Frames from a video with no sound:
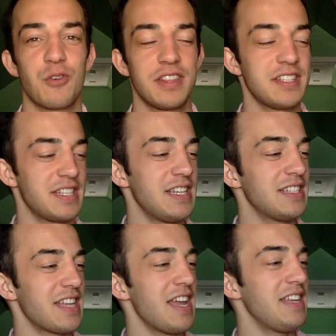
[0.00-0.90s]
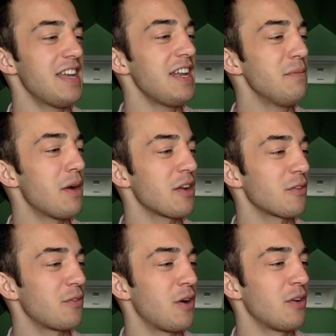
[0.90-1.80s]
This is a Yeti
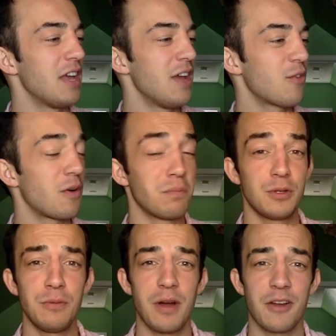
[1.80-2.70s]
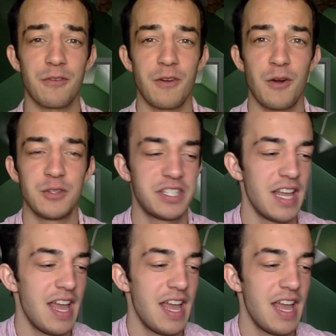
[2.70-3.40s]
microphone from Blue Microphones,